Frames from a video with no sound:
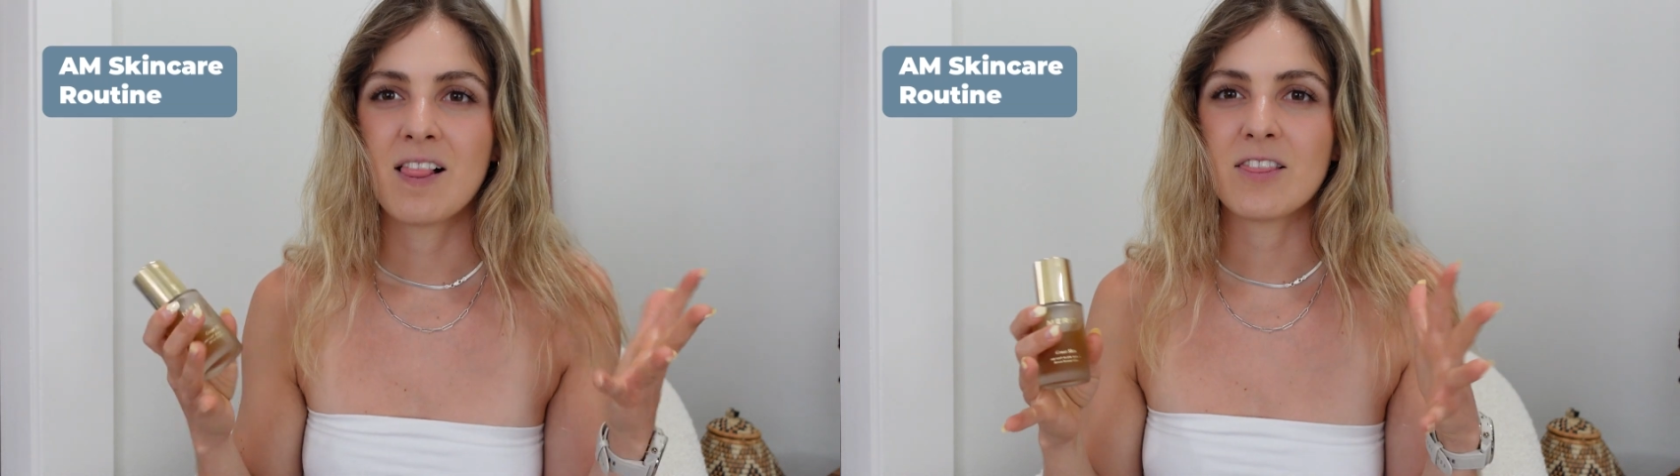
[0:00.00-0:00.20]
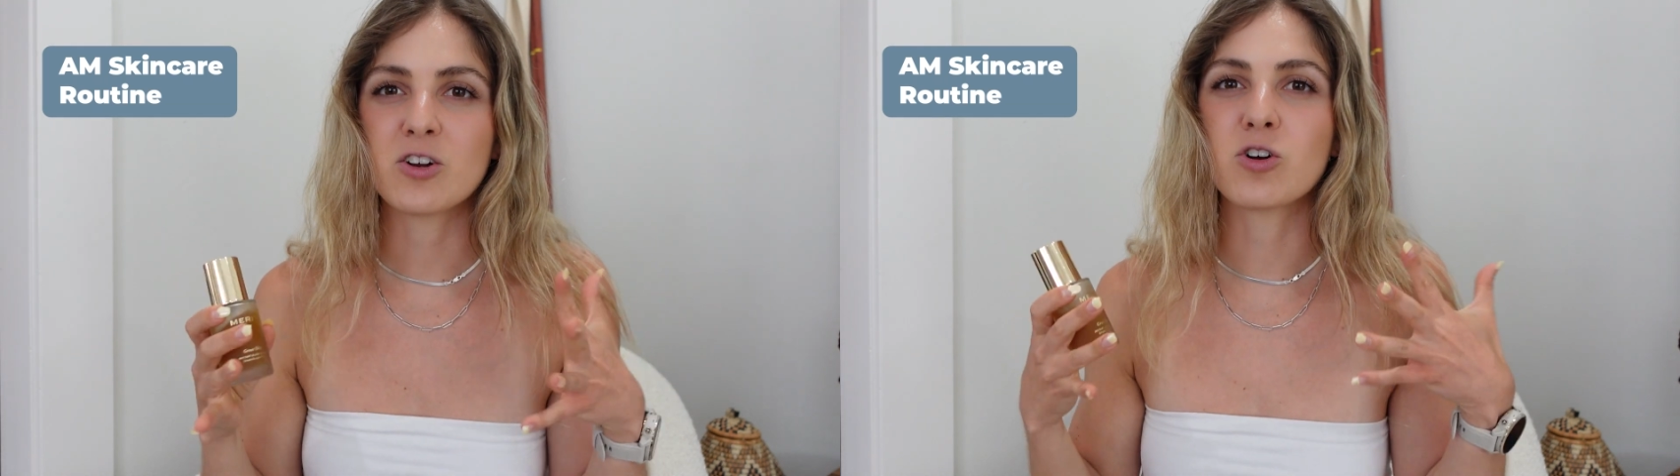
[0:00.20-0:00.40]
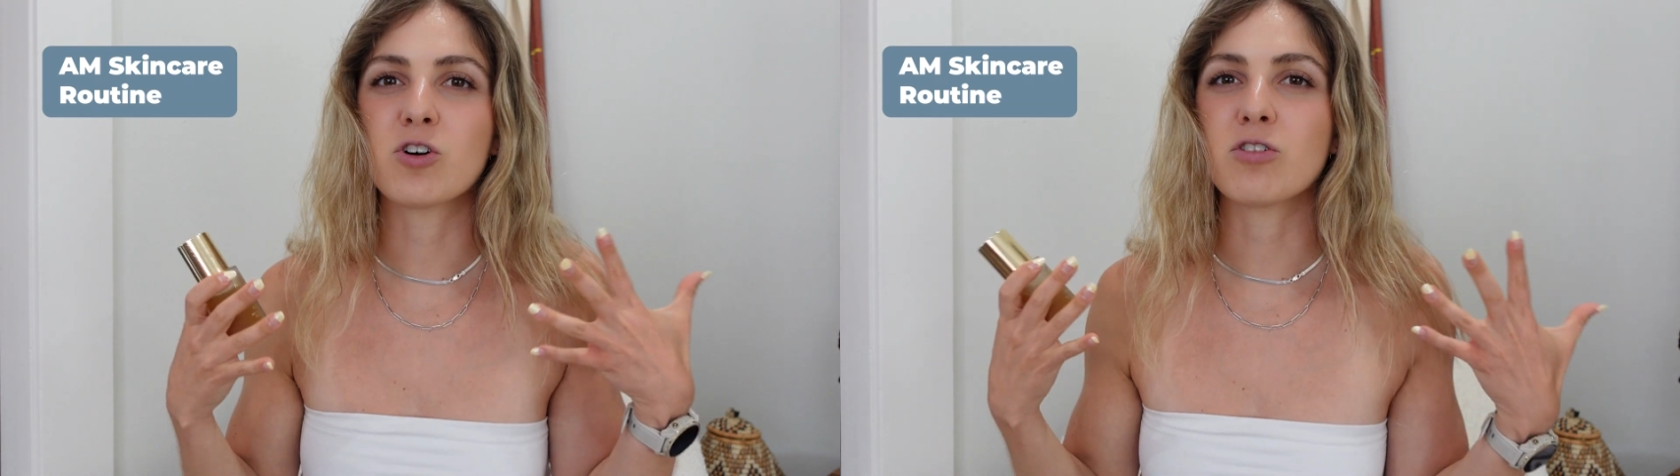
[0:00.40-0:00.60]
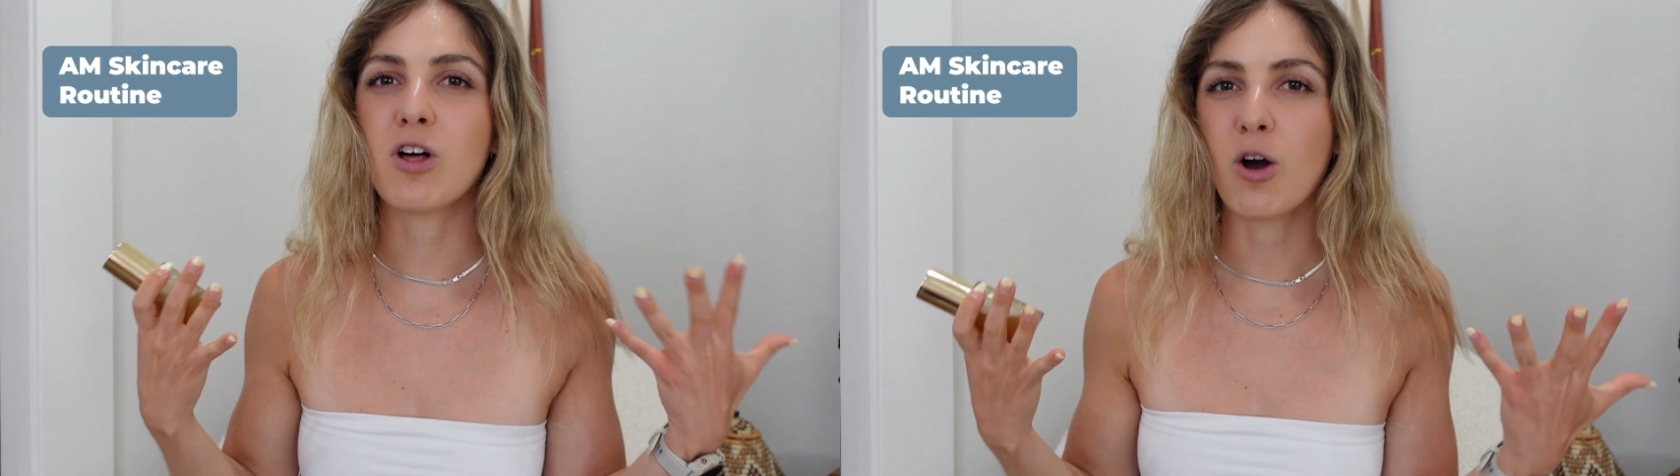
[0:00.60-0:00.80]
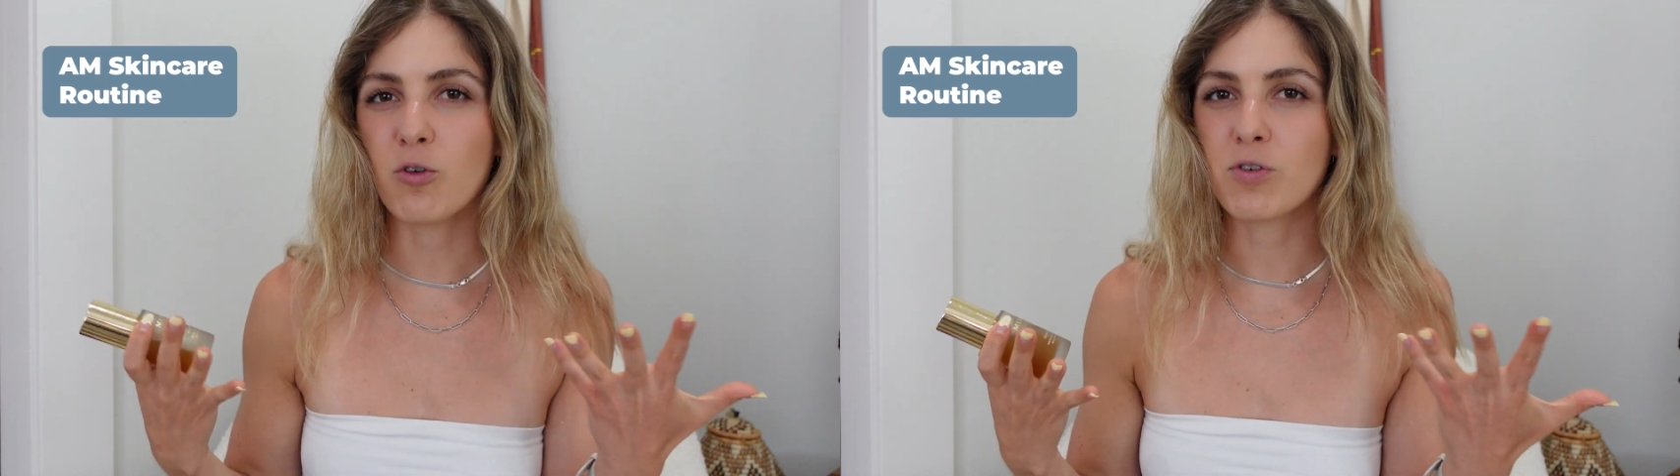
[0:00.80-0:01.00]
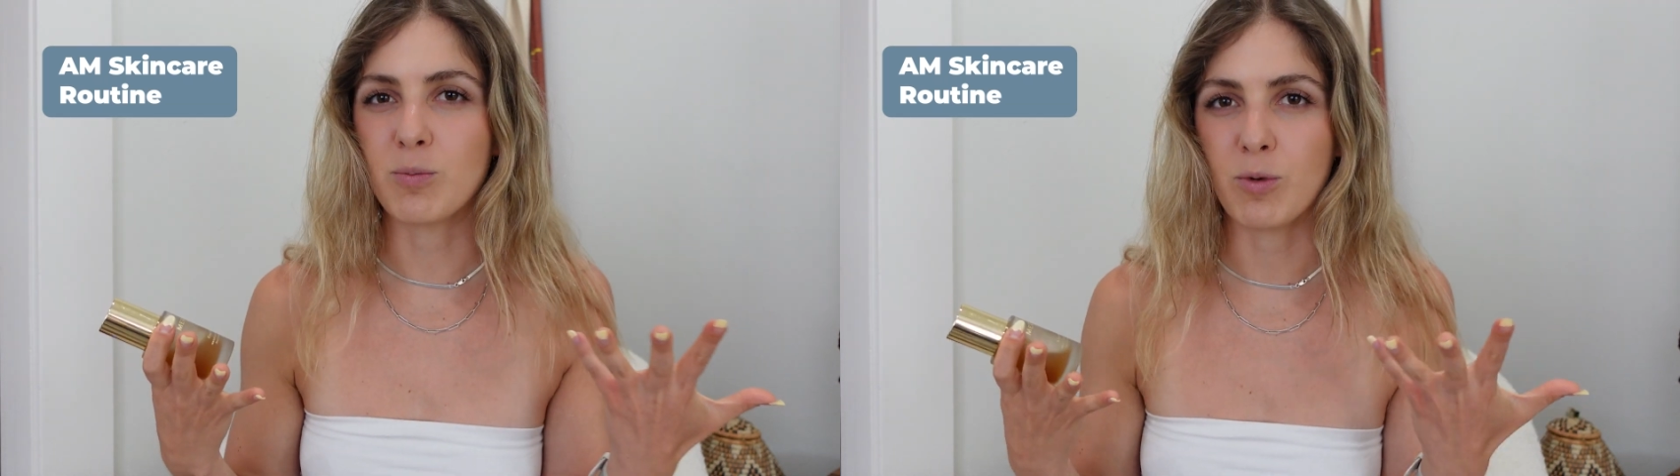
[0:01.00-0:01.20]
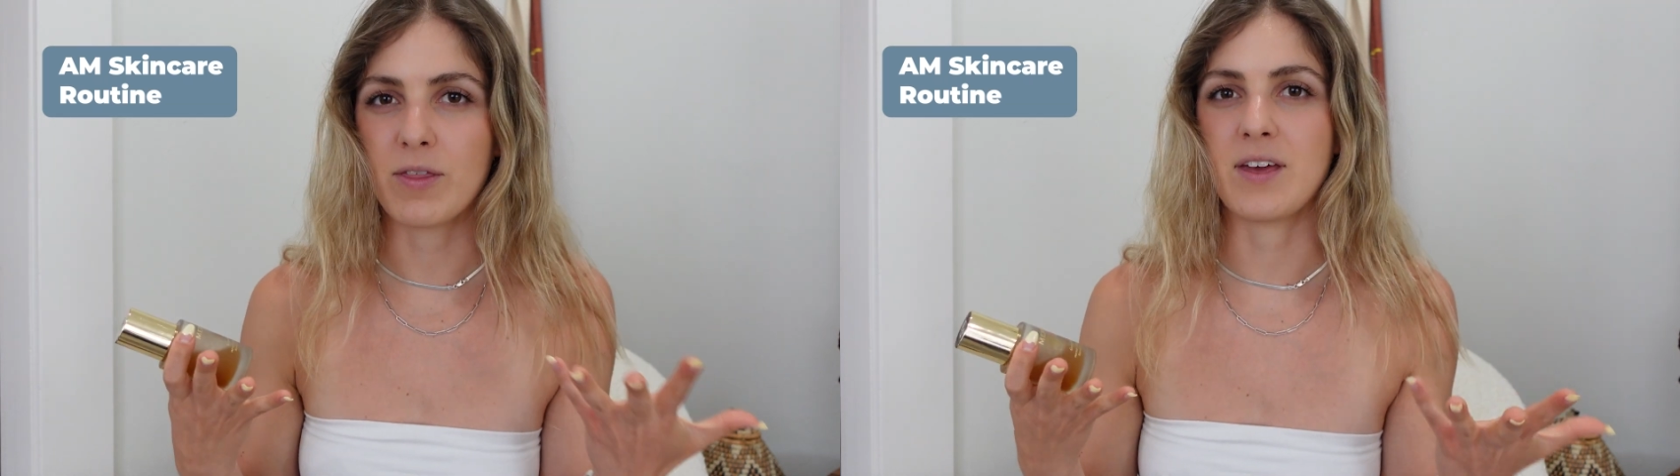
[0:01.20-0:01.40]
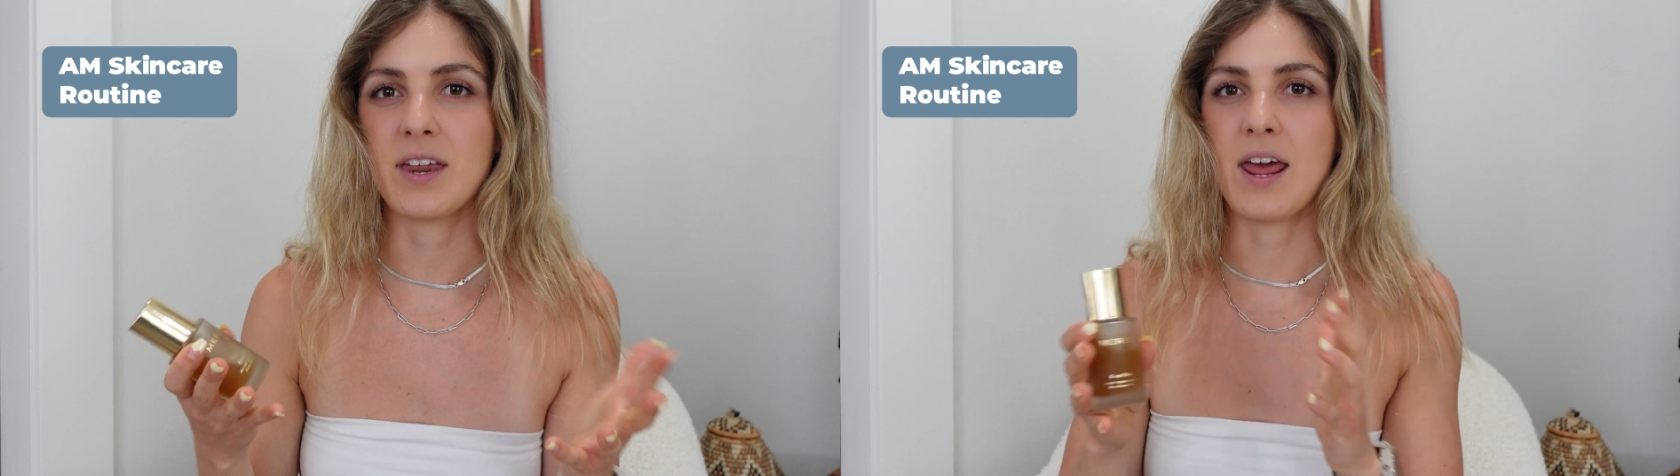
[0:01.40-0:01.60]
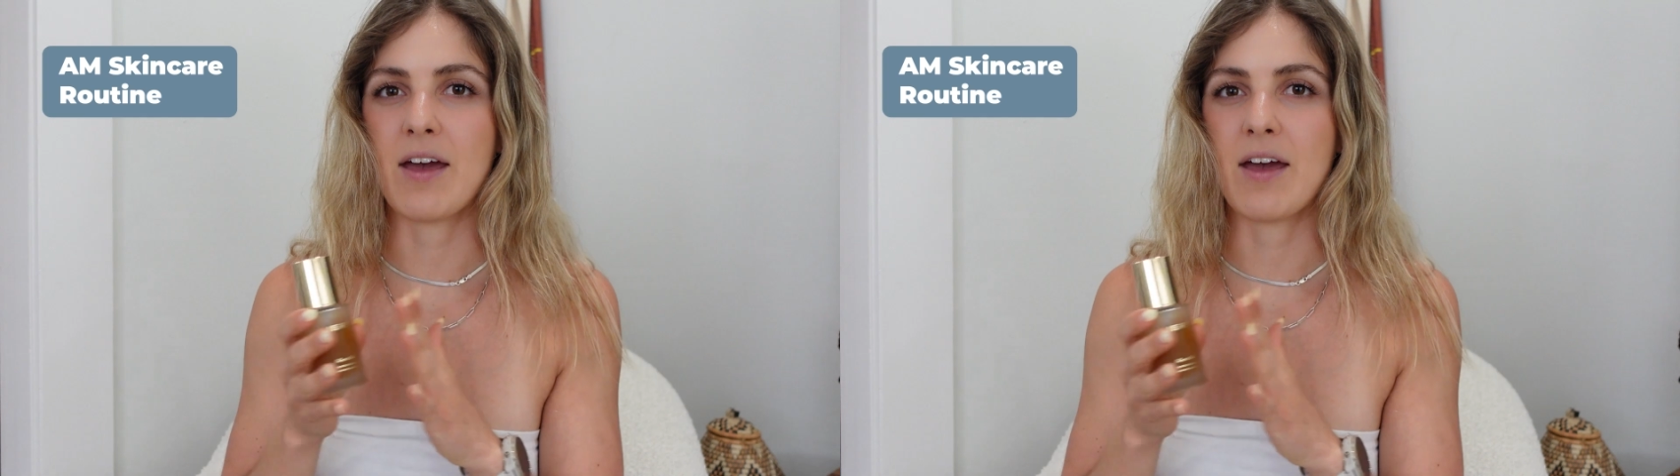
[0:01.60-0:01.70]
little glow from within